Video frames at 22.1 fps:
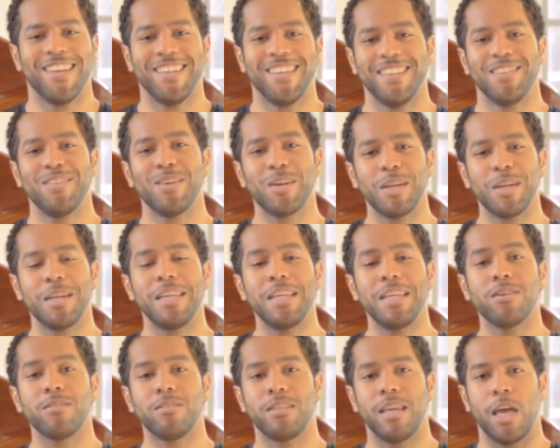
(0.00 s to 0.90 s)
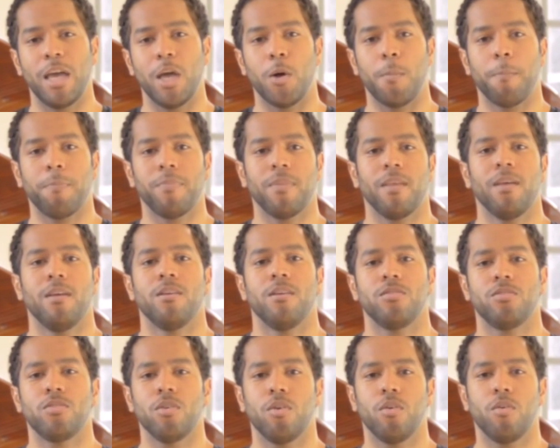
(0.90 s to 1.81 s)
you're going to kneel down.
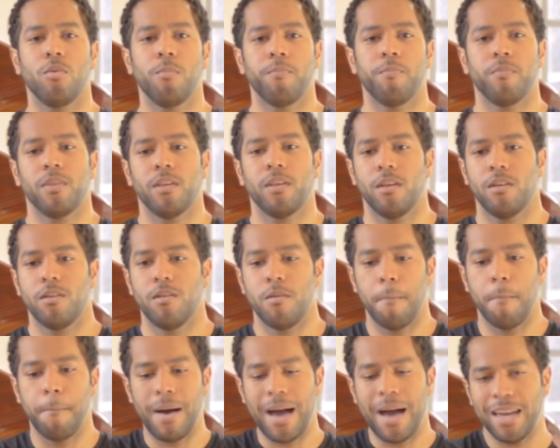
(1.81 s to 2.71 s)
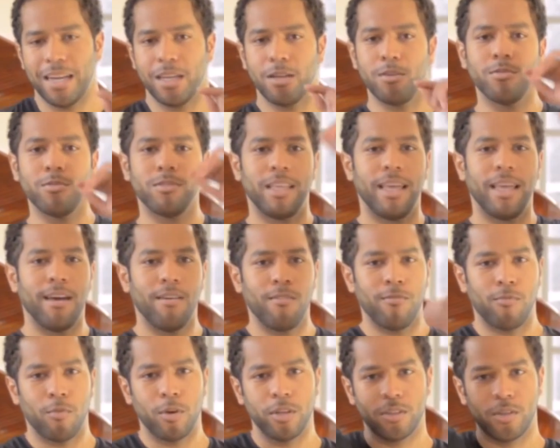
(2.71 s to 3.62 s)
So body goes
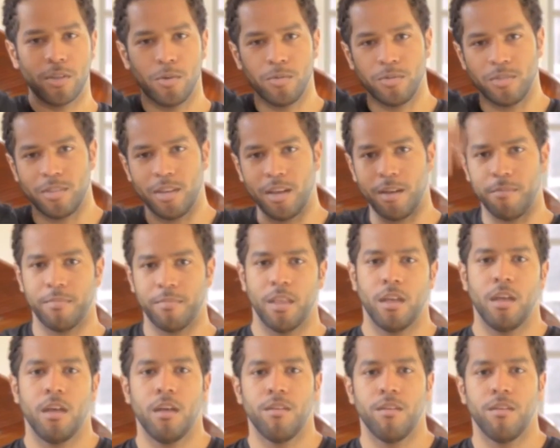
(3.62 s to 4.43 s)
down, voice goes up.